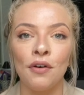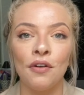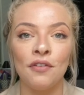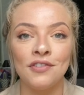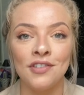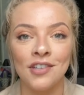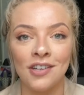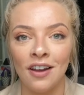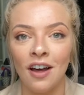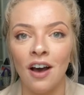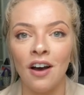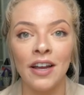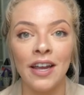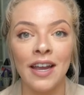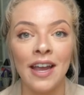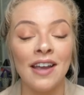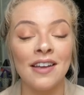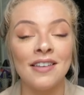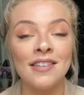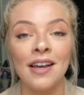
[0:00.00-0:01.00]
of
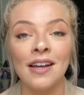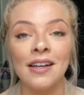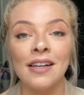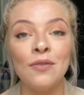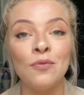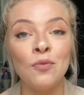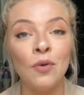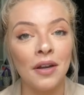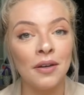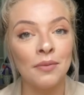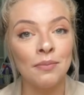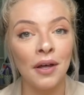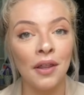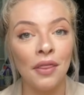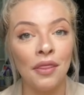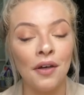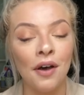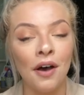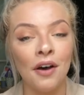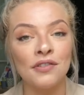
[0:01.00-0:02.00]
July, exactly 1
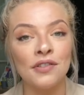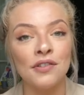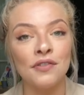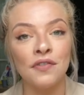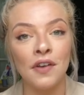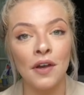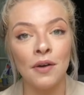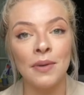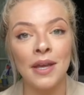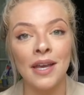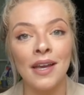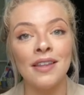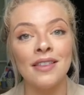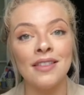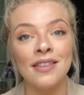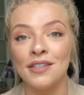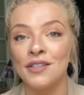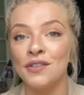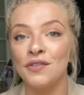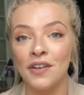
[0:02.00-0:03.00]
month after filming
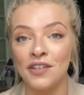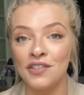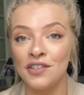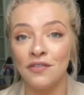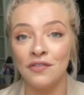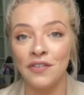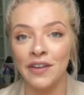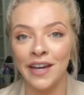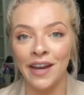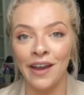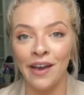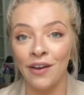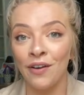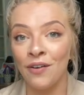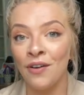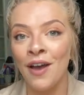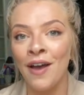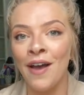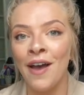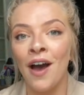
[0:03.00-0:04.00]
this fishing
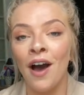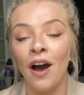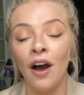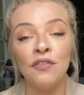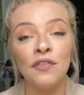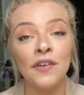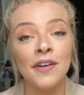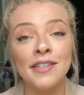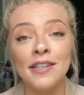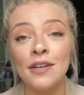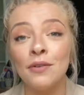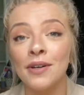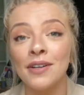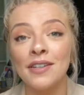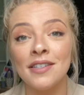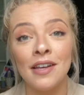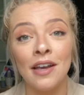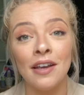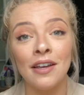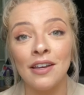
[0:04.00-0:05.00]
video. I firstly want
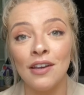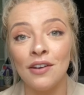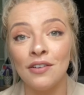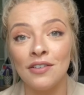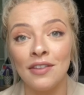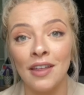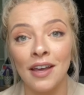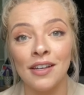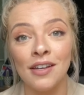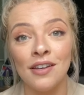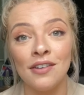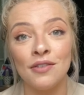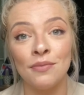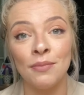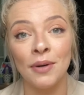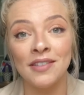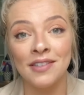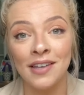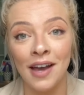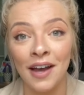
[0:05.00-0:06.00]
to say a huge thank you
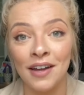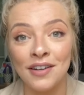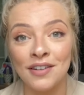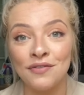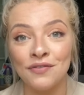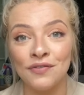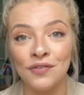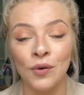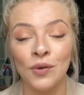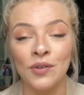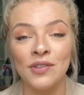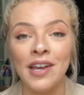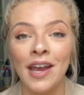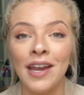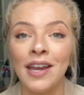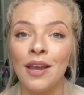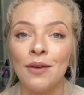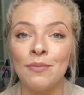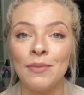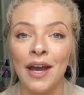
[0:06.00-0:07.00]
to my dad for
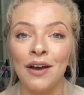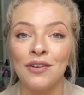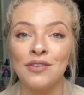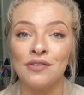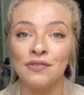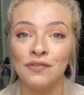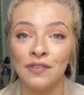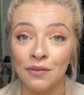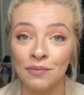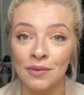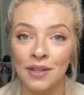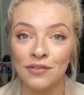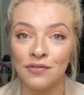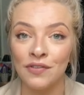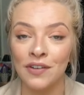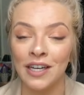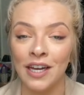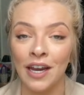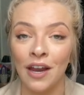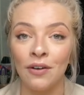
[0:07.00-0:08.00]
taking me out to film this
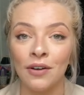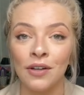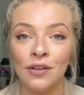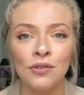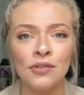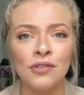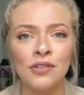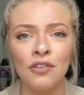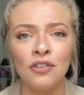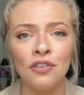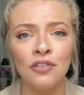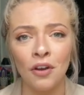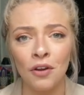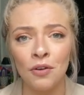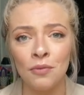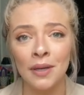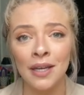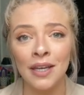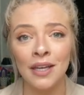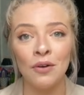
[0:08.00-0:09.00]
video and also
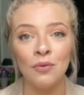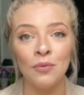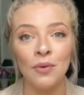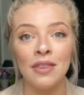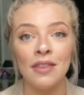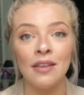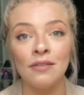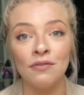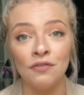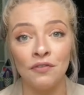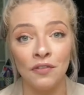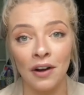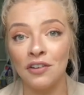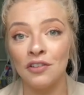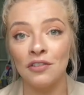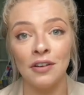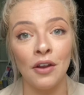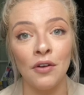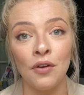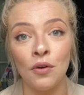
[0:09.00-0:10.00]
show me where the
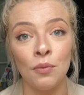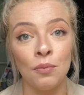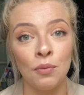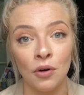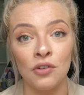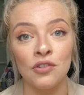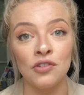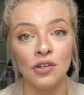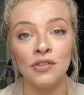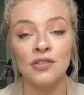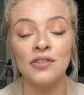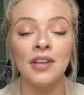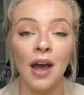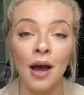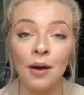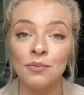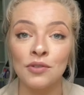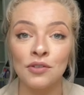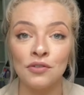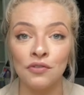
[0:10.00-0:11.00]
fresh local produce
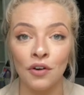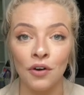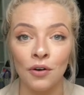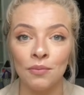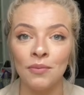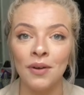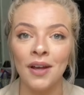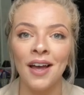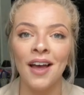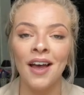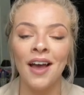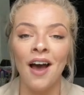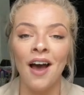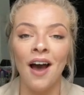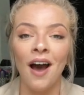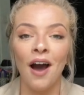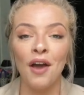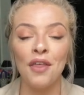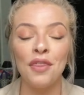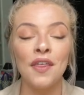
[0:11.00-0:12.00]
comes from.
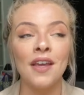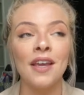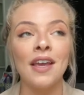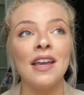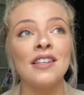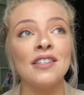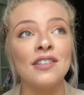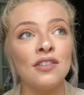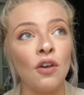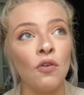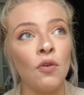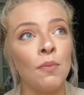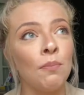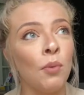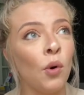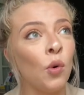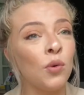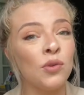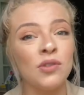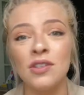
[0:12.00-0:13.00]
I think it's so
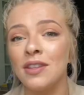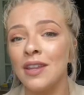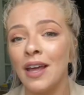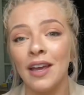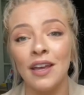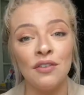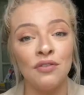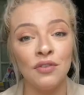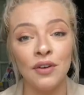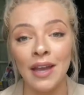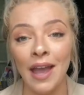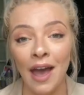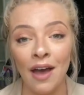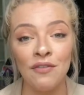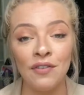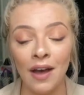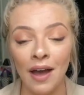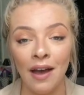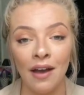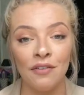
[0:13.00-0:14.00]
important that if we
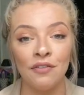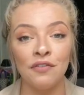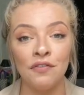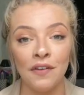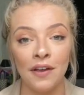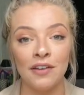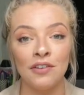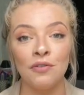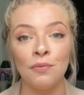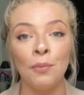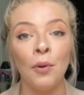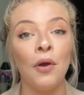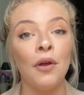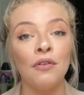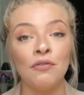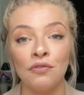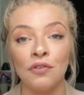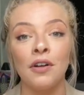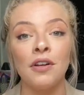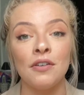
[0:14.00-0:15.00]
ever have fish put
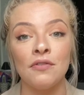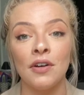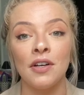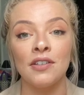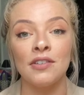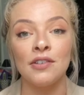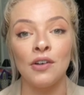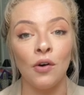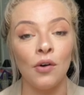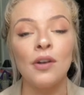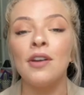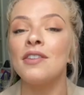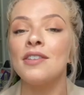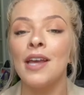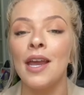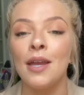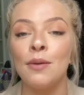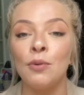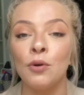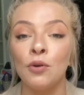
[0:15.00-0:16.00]
in front of us on a
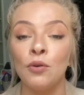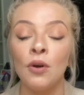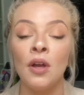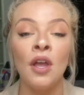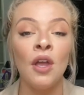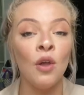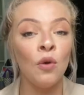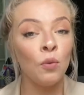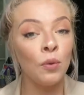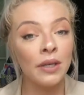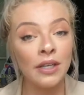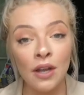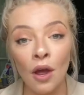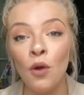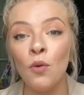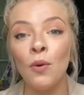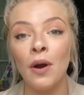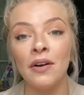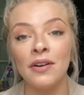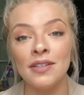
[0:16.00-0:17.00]
table, we
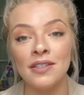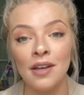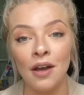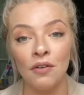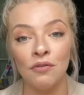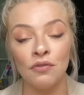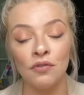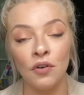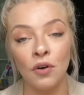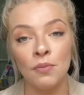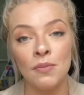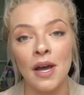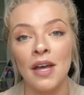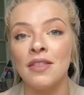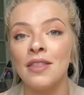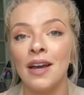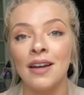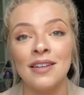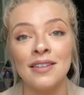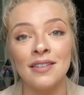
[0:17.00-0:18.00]
know where it's come from
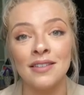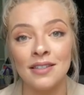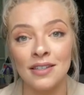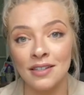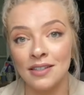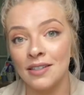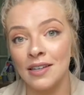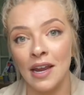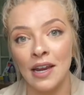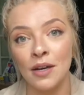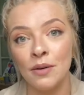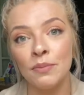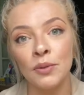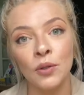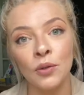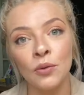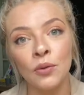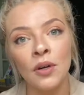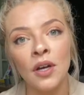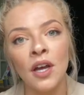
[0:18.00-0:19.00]
and that it's
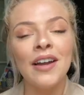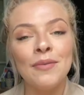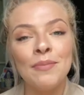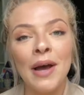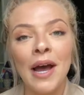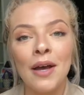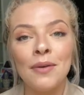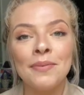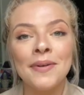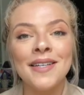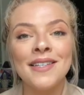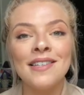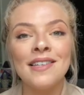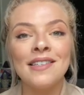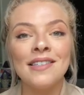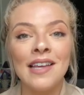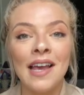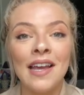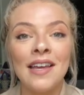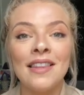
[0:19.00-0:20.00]
sustainable. I'm happy to
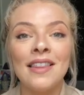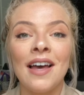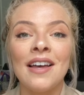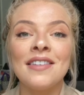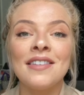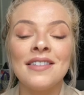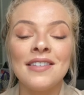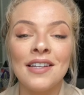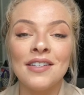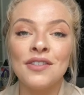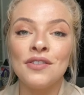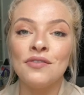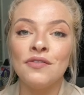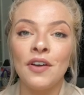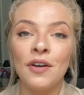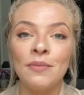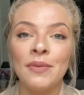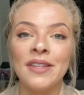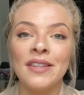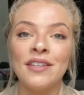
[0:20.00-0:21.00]
say that since
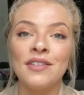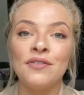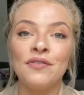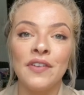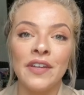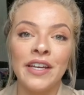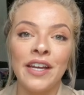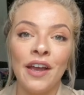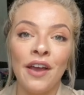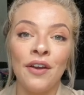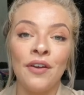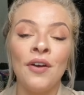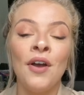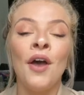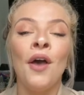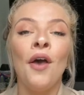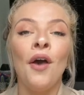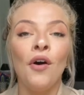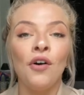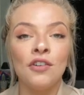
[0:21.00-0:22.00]
filming this video,
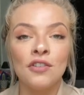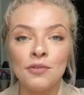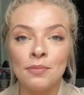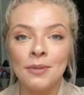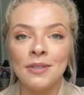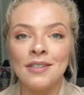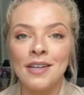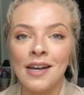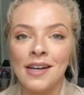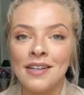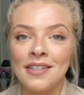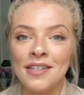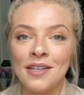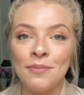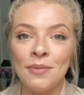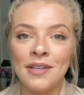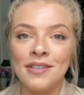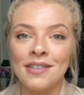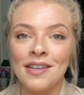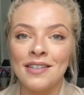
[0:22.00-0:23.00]
hospitality
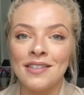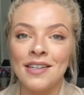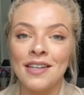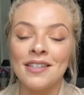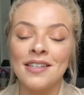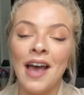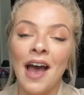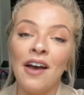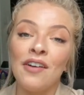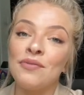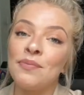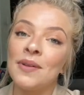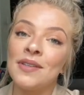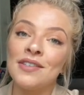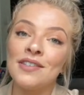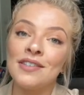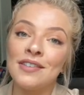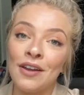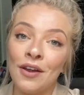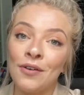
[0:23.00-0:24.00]
businesses have
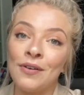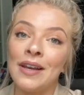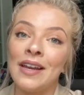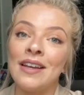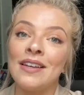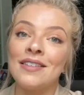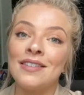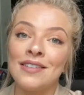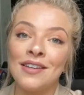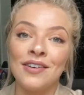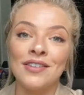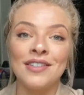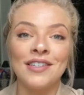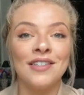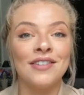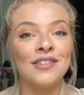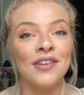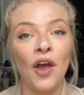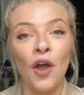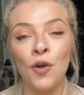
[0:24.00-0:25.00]
been slowly
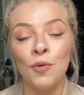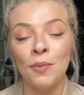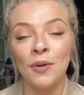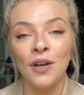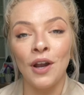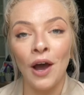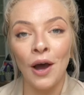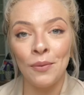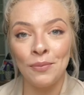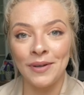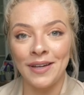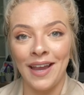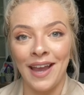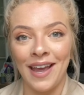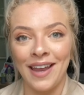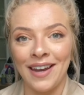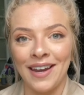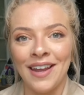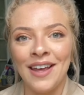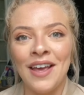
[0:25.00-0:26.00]
starting to open up
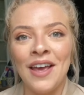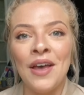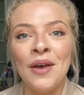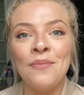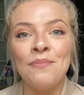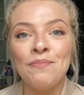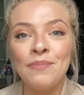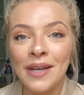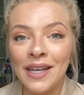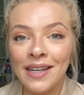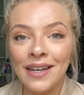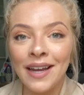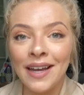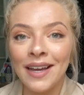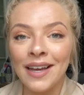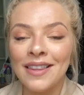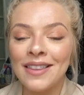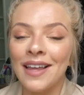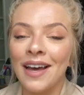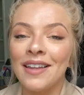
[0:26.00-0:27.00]
again,
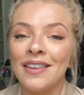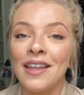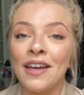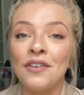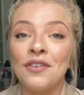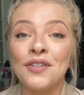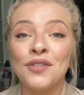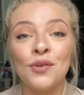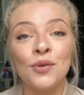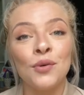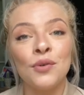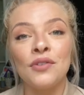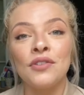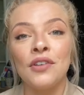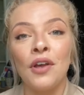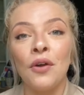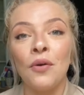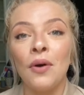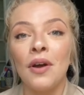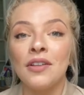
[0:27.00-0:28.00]
meaning that there is
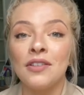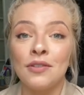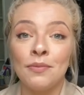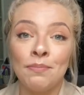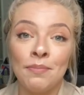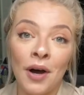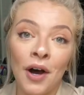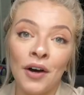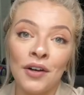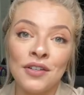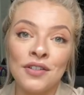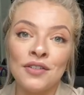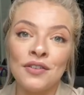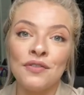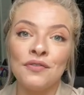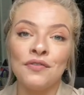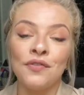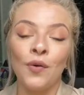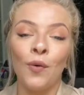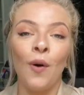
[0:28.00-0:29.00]
also a demand
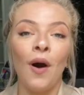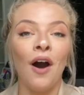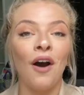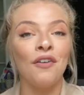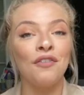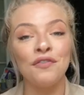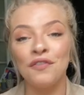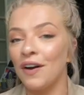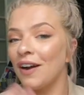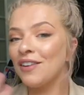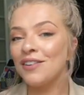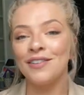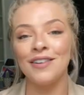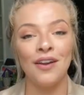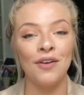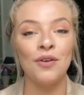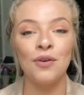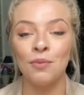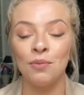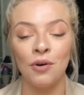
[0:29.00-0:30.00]
for our fresh
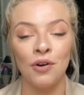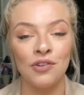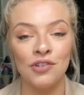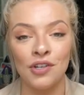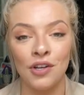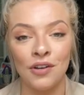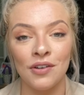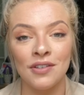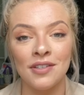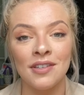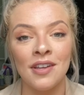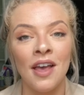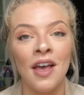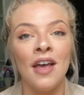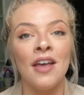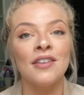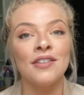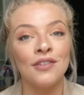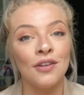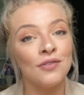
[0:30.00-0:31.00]
local produce.
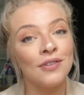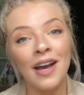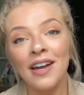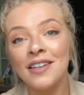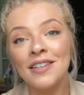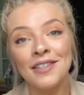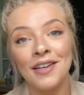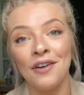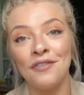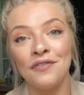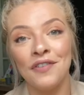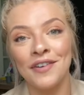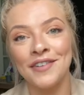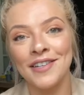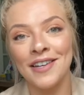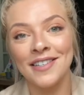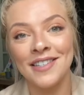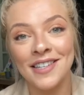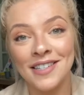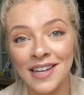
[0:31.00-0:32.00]
So Dad is out
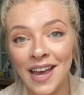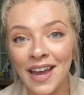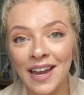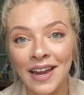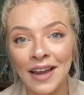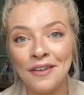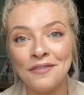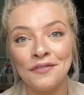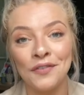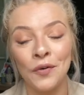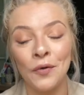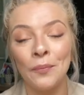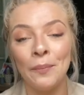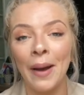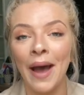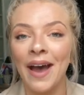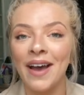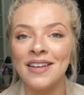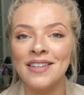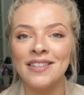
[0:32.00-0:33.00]
fishing today for
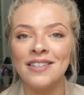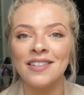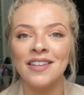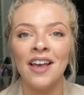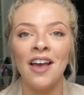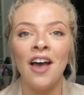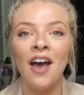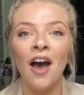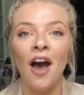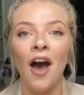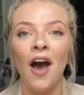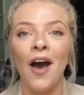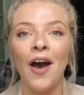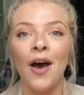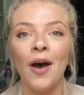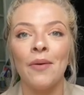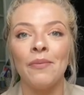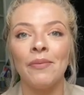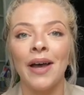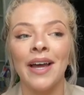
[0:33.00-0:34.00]
bass,
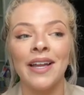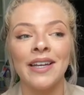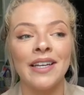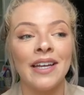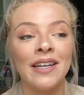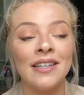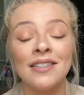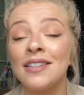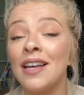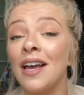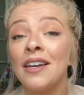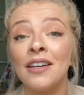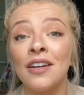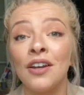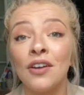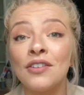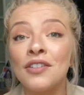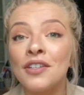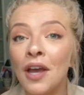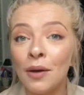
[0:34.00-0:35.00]
and he has had a
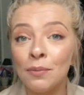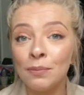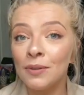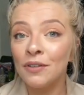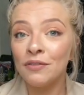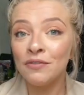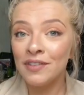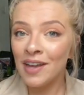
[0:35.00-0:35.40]
good couple of